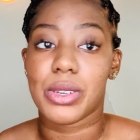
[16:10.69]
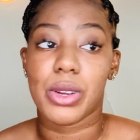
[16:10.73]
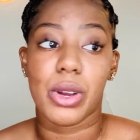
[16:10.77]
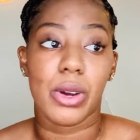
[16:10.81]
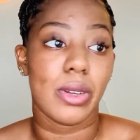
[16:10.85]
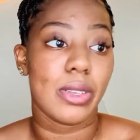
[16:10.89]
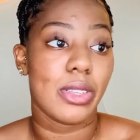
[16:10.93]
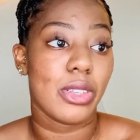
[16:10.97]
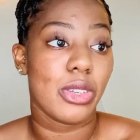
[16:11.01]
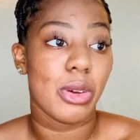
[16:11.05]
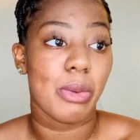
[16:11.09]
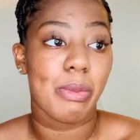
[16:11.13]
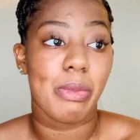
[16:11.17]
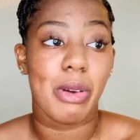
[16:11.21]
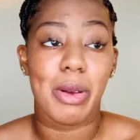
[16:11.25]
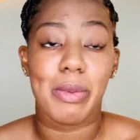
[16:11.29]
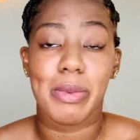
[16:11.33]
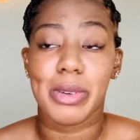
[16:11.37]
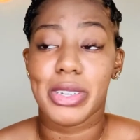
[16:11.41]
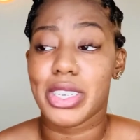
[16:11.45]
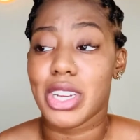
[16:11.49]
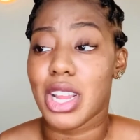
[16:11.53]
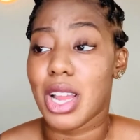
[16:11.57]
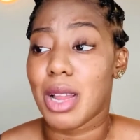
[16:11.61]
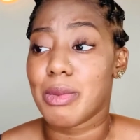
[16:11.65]
Go to a
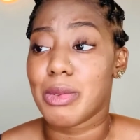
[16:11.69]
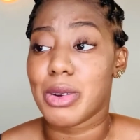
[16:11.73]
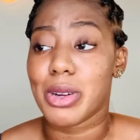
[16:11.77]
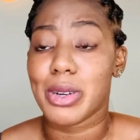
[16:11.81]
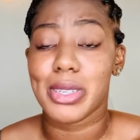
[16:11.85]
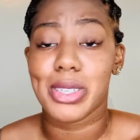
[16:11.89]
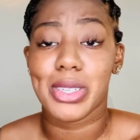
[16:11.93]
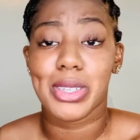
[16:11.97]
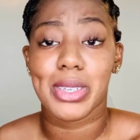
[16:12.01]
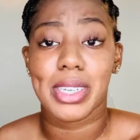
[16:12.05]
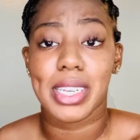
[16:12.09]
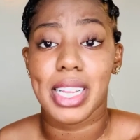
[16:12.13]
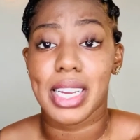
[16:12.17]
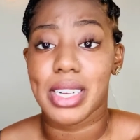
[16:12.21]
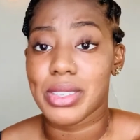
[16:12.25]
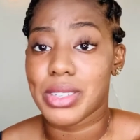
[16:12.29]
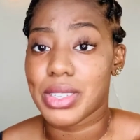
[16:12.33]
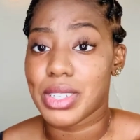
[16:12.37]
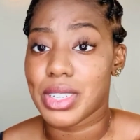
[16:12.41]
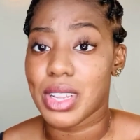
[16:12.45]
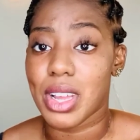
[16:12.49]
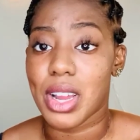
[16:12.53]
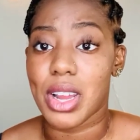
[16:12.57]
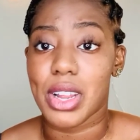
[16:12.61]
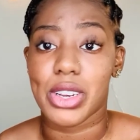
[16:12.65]
barbershop, go to a nail
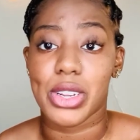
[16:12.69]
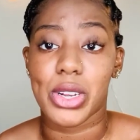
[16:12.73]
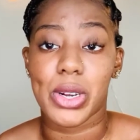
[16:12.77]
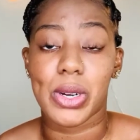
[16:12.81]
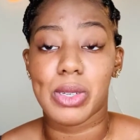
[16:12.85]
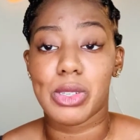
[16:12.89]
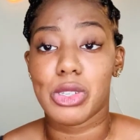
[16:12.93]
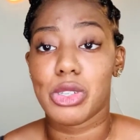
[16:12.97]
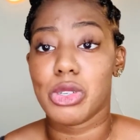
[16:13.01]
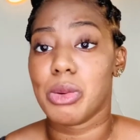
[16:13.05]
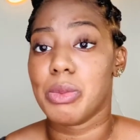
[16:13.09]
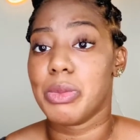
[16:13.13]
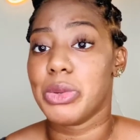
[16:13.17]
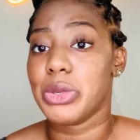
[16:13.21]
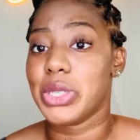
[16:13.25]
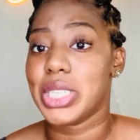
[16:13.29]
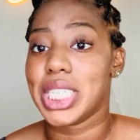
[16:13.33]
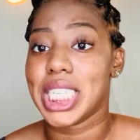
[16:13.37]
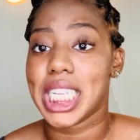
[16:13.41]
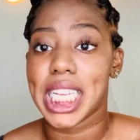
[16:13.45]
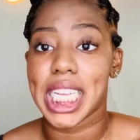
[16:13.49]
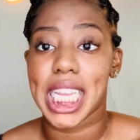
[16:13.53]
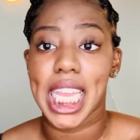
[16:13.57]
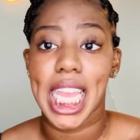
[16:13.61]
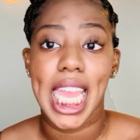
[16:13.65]
salon, go to a
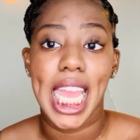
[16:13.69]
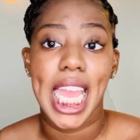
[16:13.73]
boutique